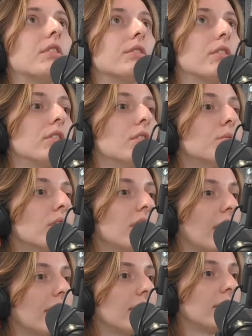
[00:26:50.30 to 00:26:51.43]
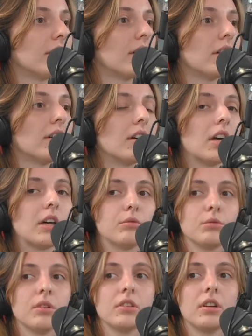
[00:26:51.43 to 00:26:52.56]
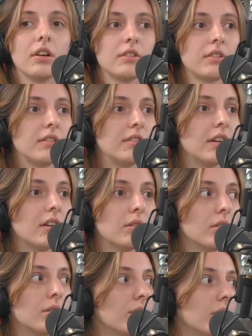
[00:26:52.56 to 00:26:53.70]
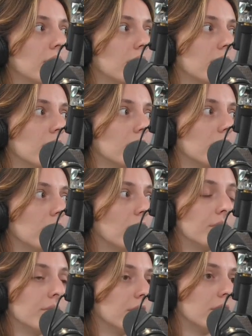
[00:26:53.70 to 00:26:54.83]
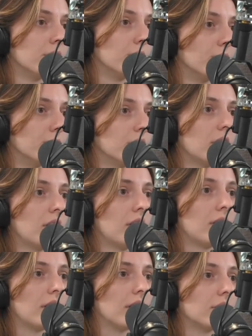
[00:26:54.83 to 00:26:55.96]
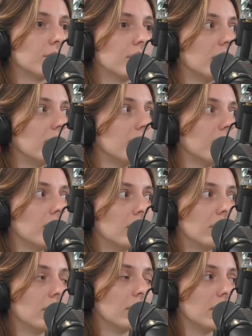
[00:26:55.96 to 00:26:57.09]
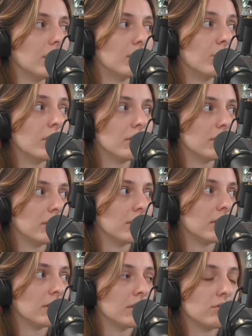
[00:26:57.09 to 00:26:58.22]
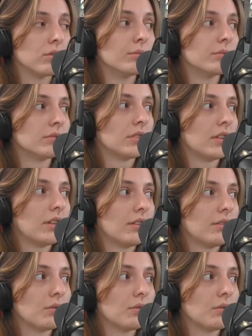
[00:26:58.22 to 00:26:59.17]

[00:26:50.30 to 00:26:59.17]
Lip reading: the new one, like everyone got their own room. Like we are only one in each room. So